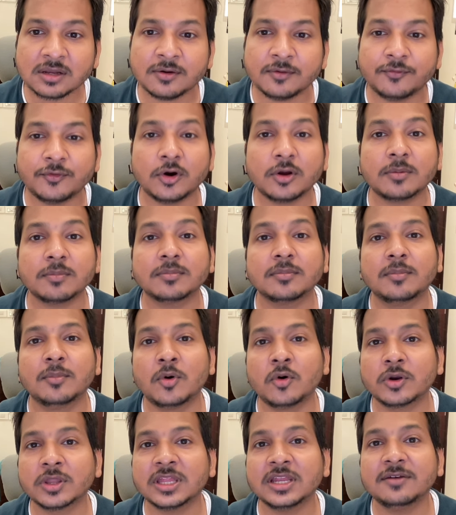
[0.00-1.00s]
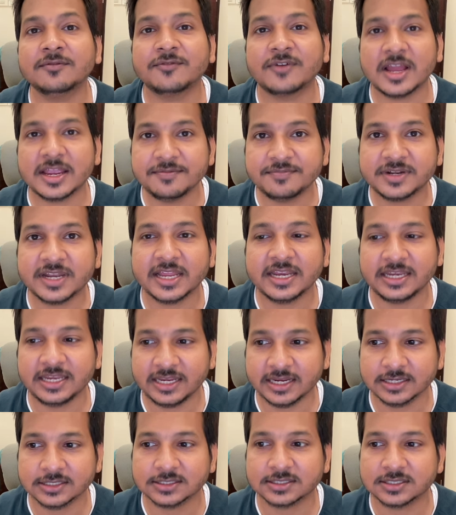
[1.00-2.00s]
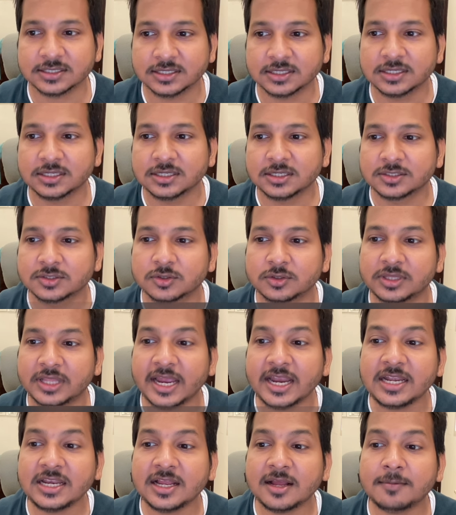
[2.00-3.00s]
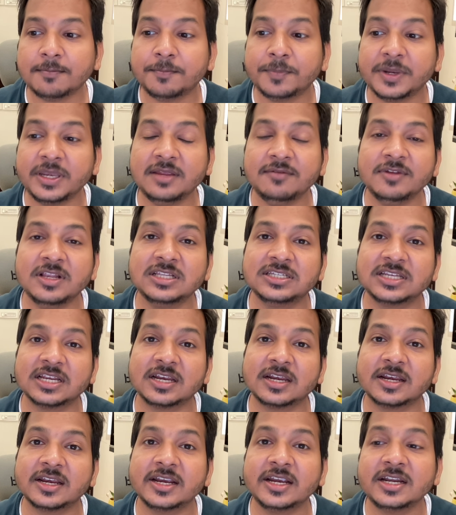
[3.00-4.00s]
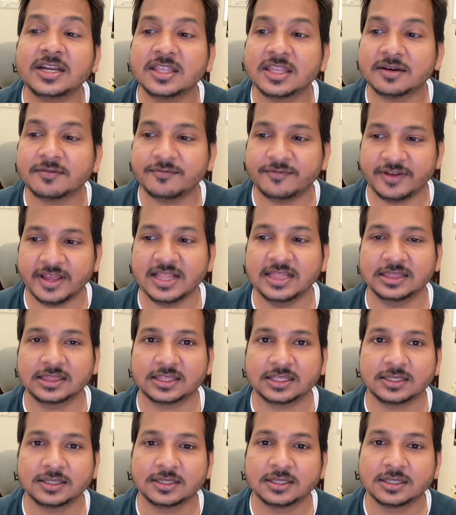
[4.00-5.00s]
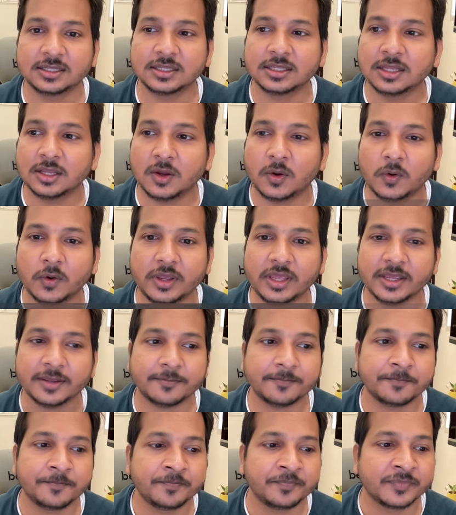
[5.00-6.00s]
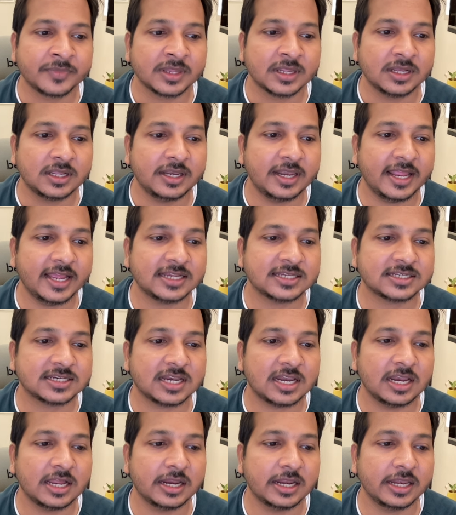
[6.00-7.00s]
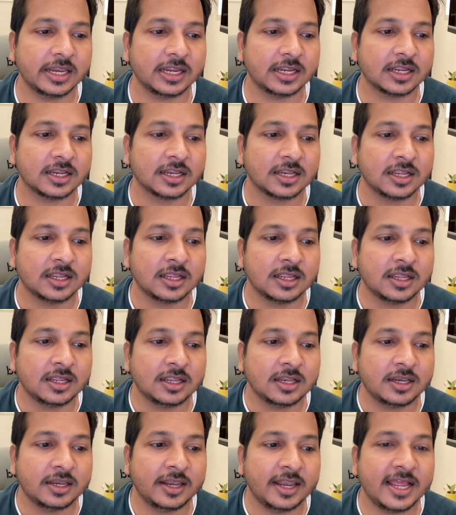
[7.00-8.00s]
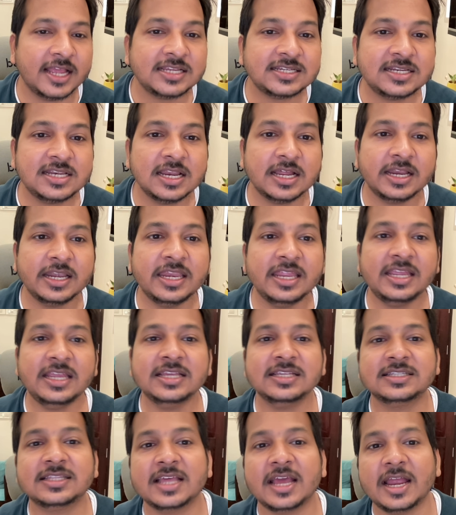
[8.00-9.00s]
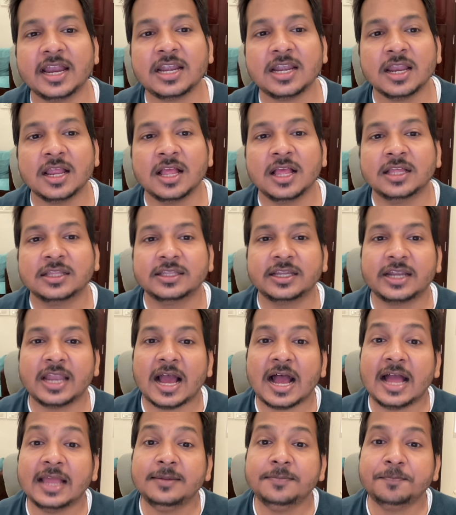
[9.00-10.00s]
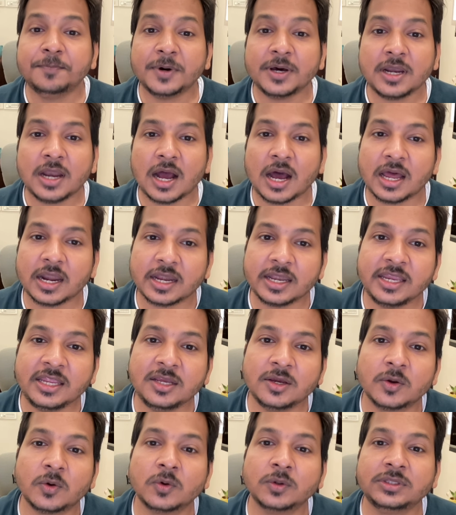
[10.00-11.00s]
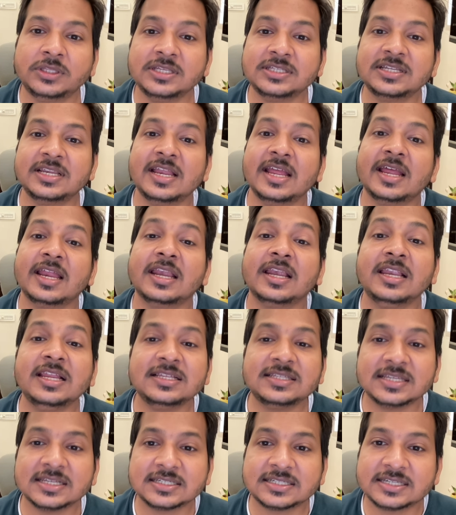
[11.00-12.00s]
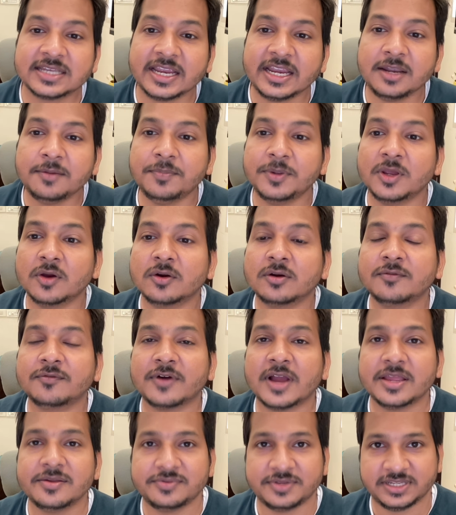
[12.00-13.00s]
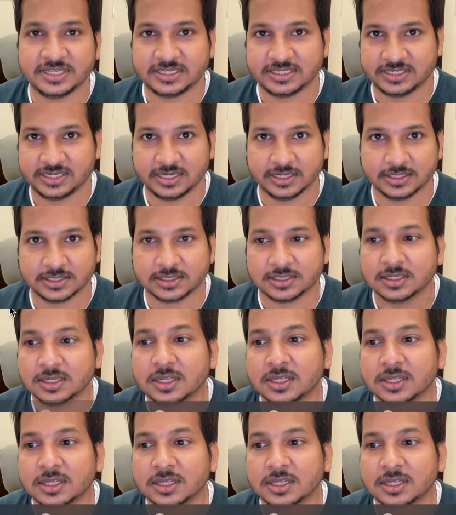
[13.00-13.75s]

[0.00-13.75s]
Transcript: for more than 5-10 years. So that company will generate the wealth. Okay, next learning. Next learning is that hyper earning growth is rarely sustained beyond 5-6 years.